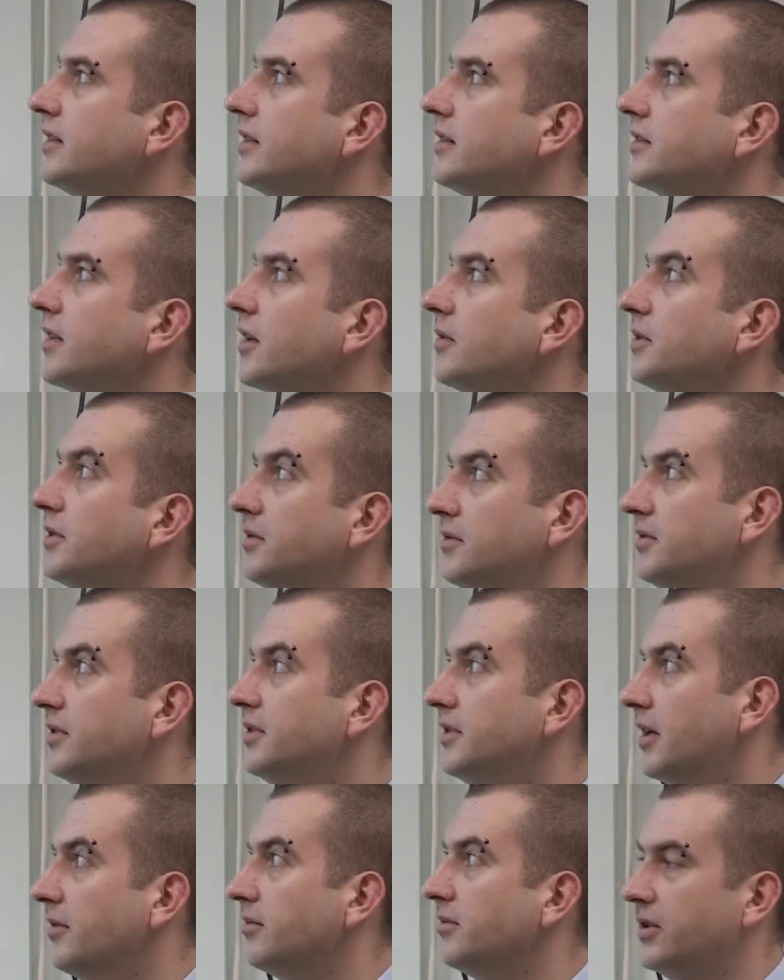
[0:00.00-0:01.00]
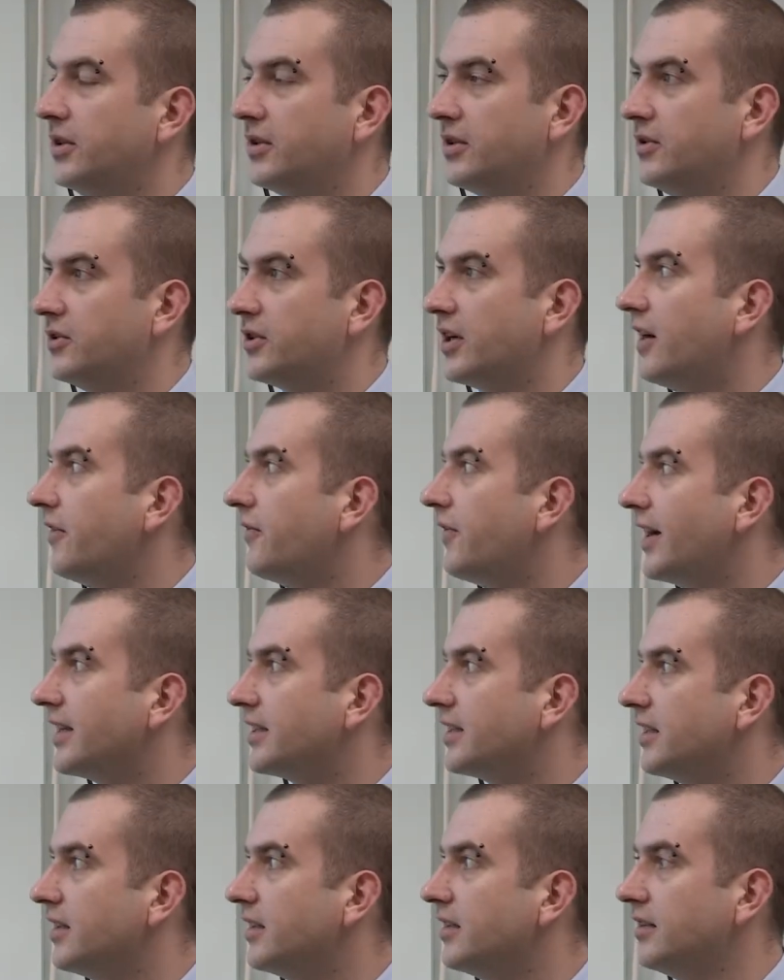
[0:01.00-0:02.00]
So you can drive
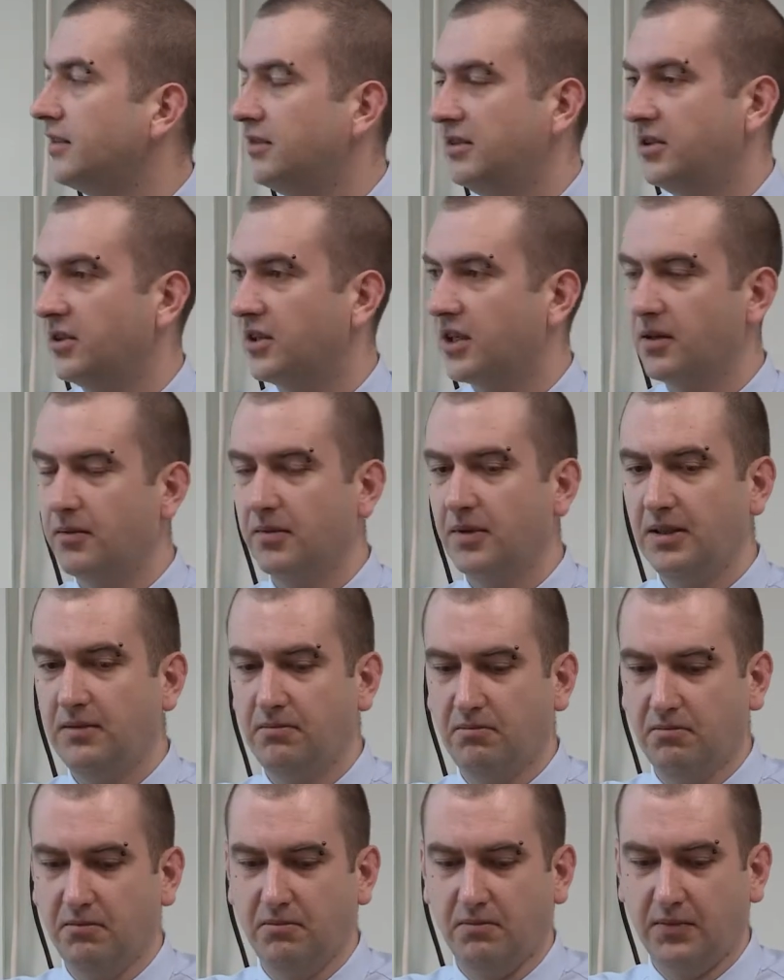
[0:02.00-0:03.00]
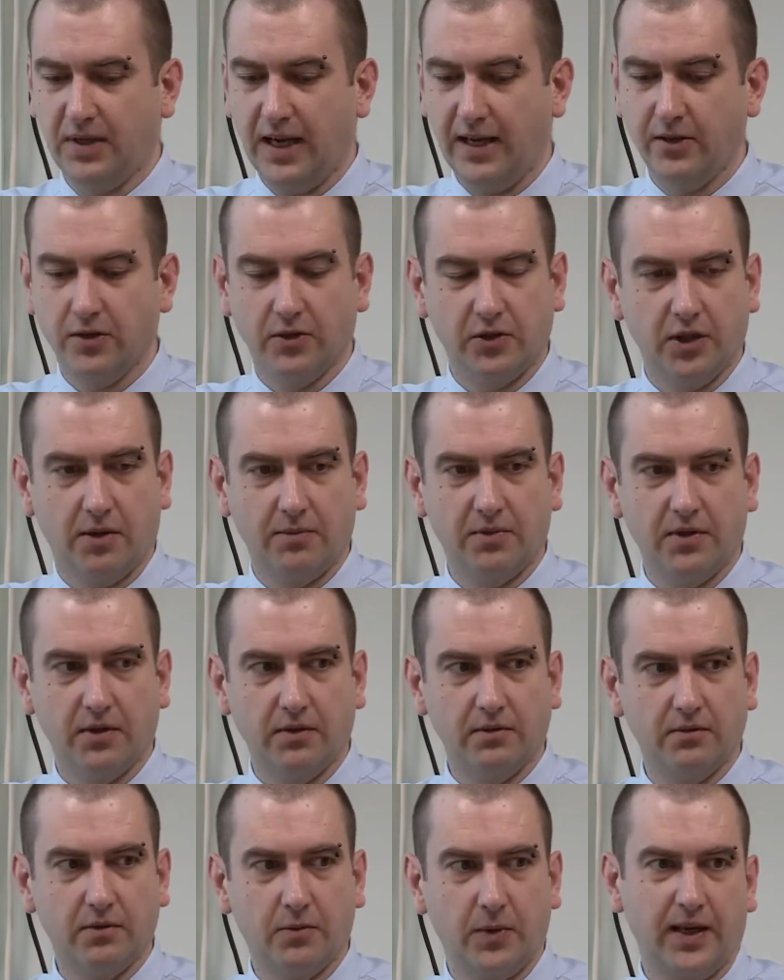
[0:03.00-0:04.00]
faster. You're going to be getting your job
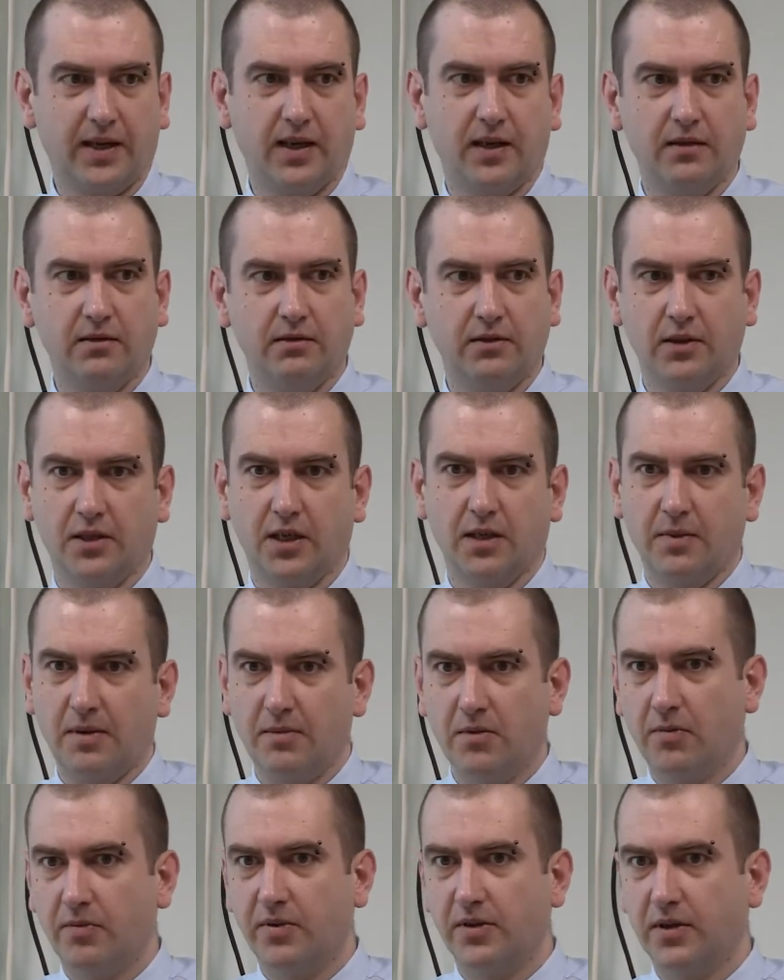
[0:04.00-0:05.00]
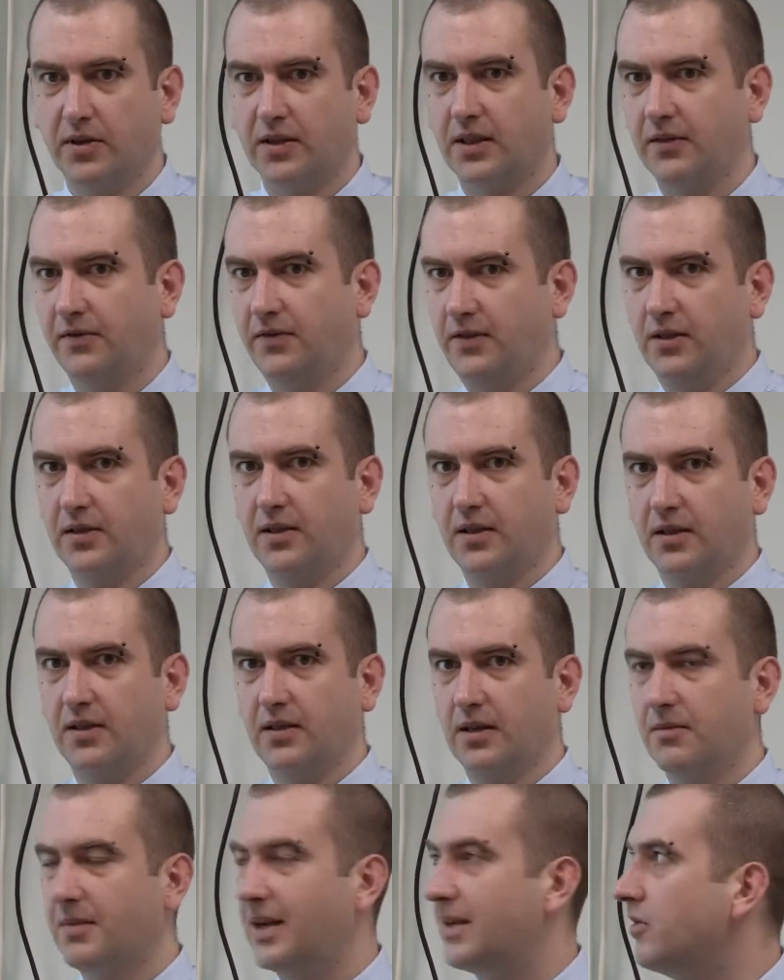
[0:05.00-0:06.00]
done quicker. You're going to be more productive. You're
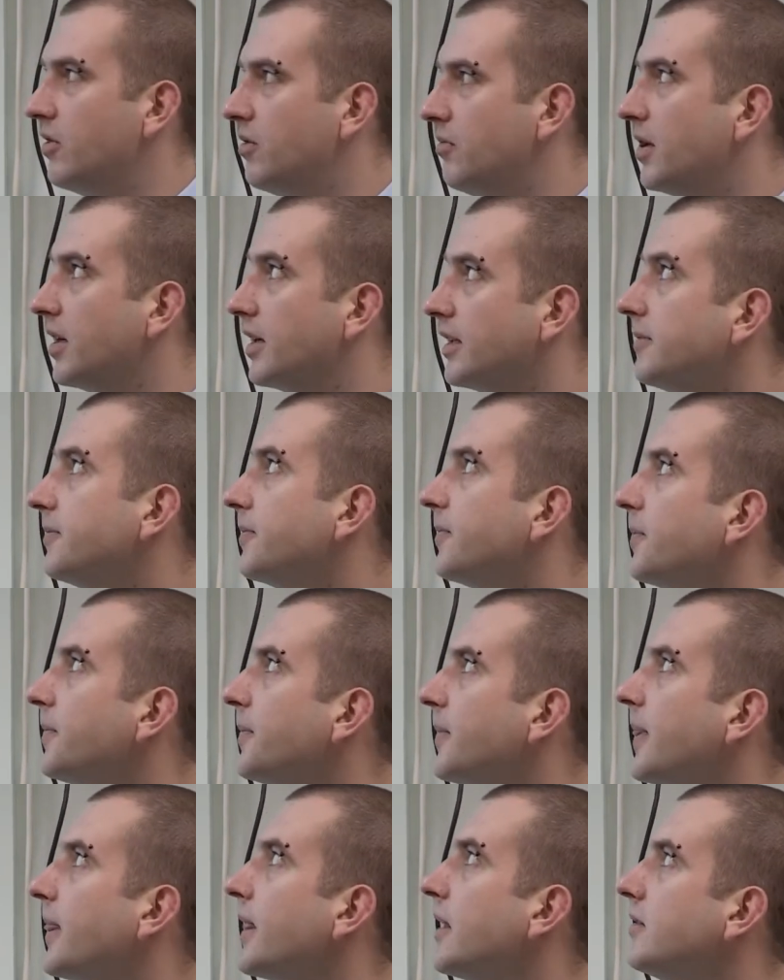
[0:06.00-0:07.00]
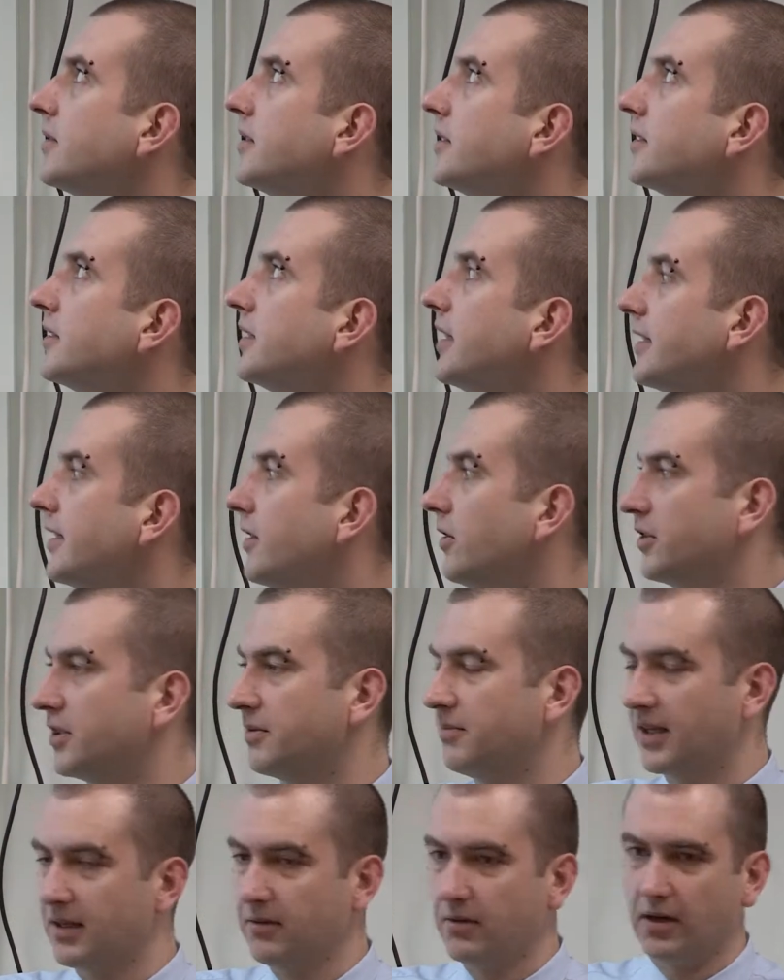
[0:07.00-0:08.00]
going to make more money. Which is
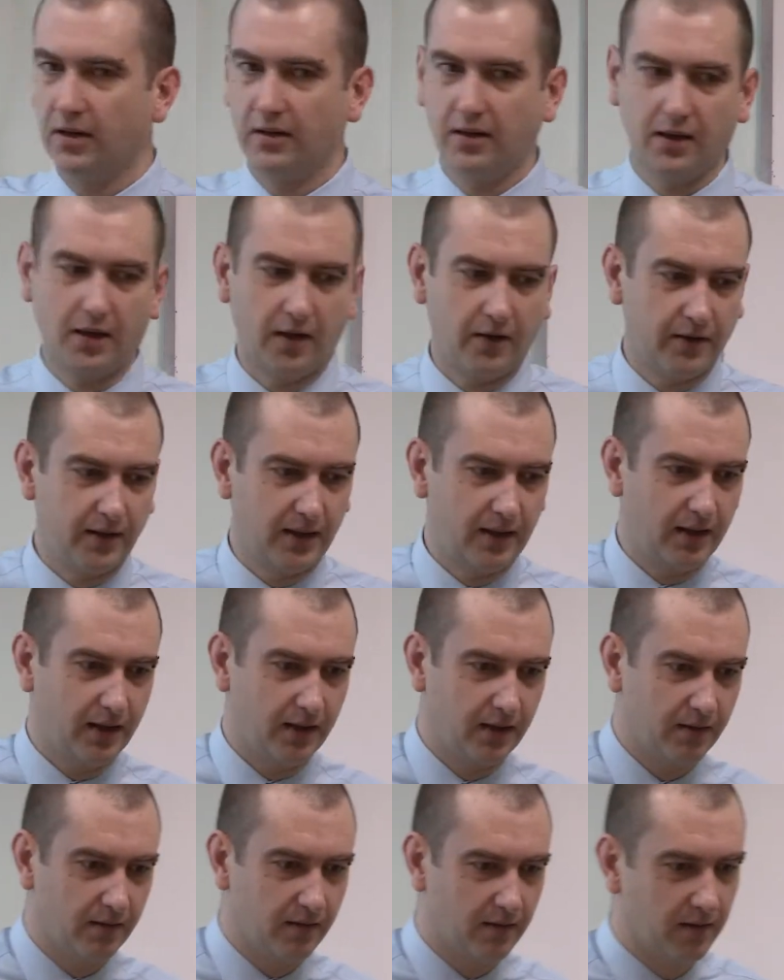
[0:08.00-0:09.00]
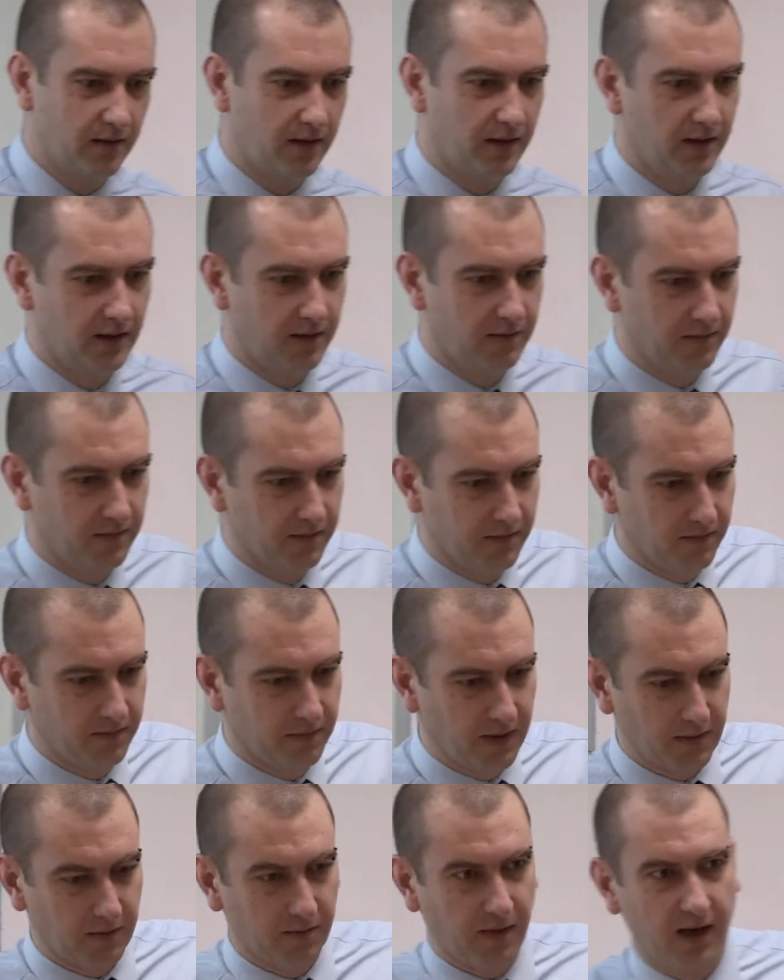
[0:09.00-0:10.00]
ultimately what a lot of the
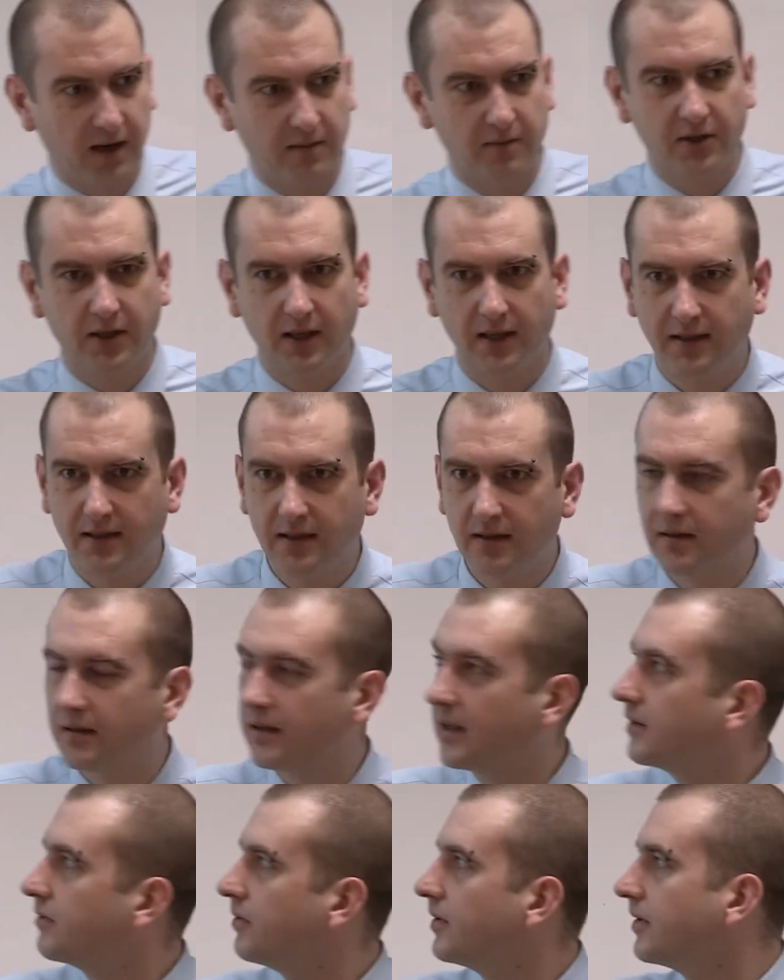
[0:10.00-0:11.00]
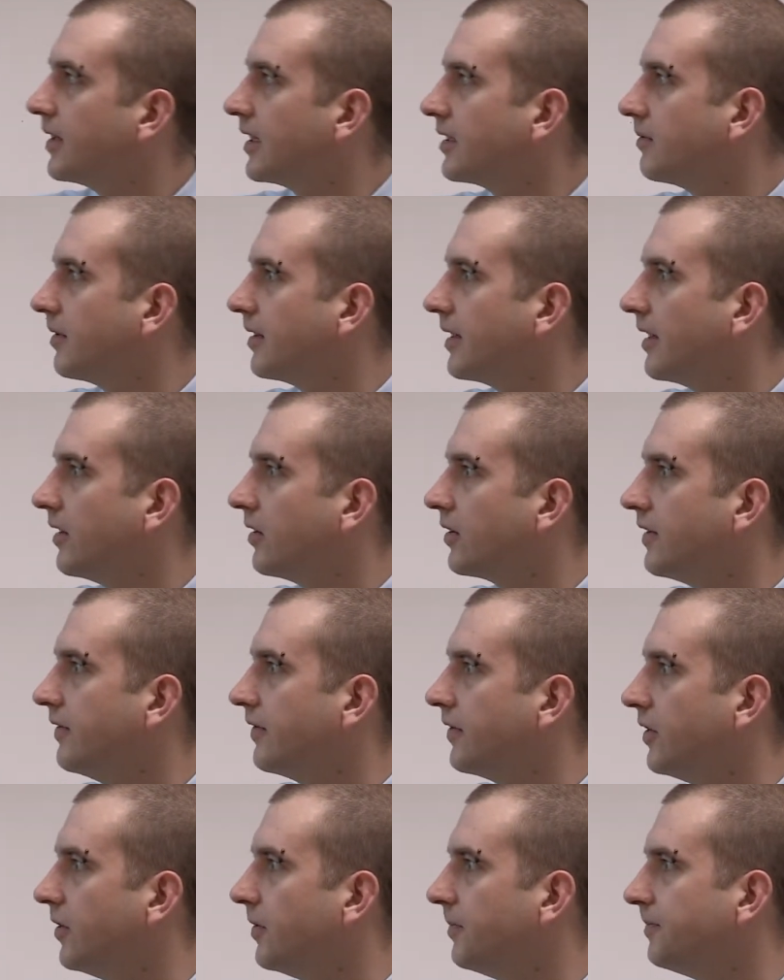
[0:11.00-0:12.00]
people buying machines. That's what they're looking
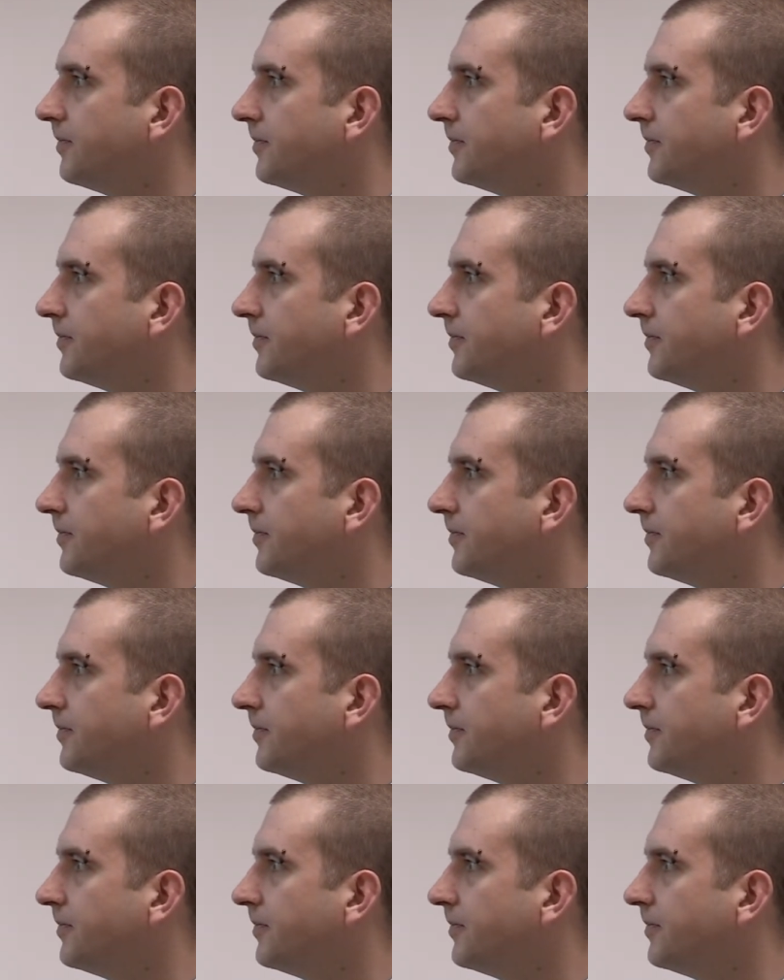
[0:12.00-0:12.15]
for.